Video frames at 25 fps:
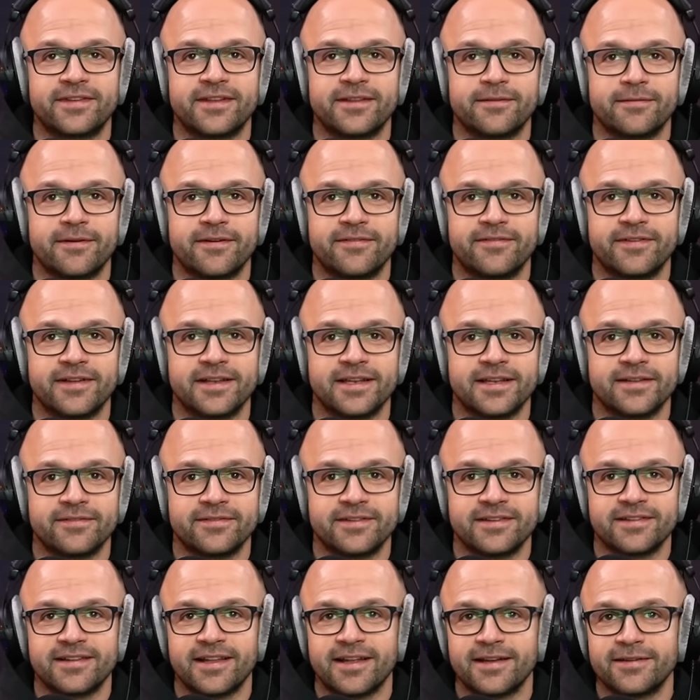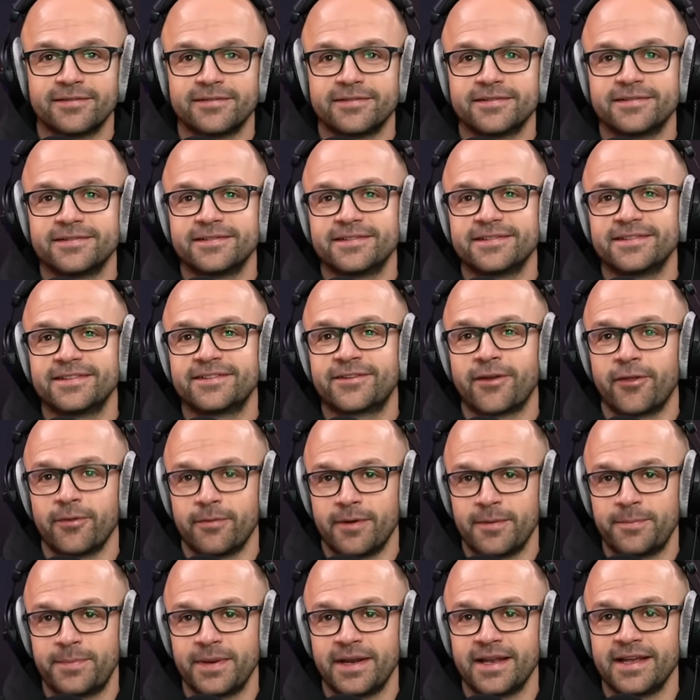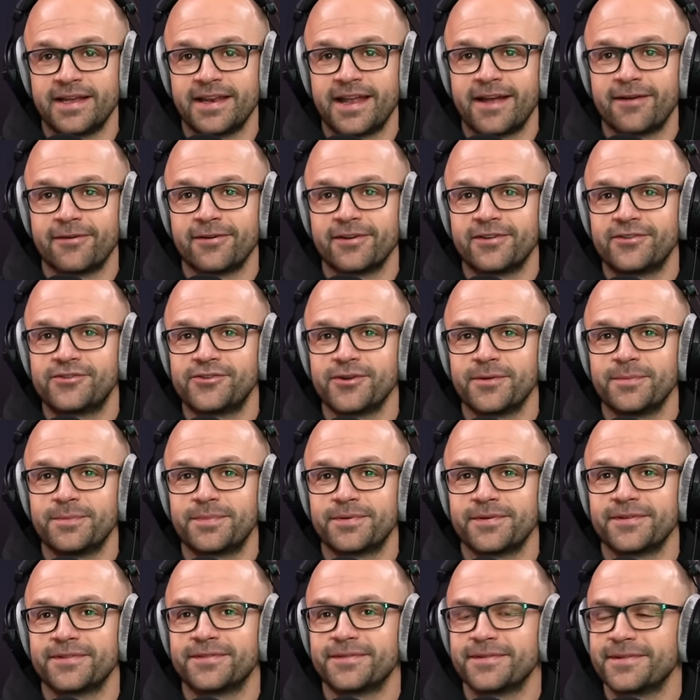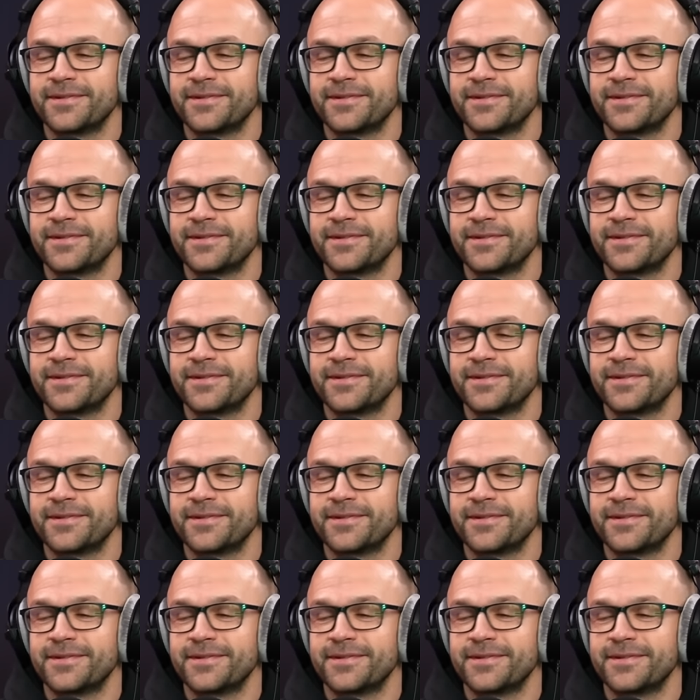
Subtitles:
seen the way Phil lives his life. He's got the word billionaire on his jumper as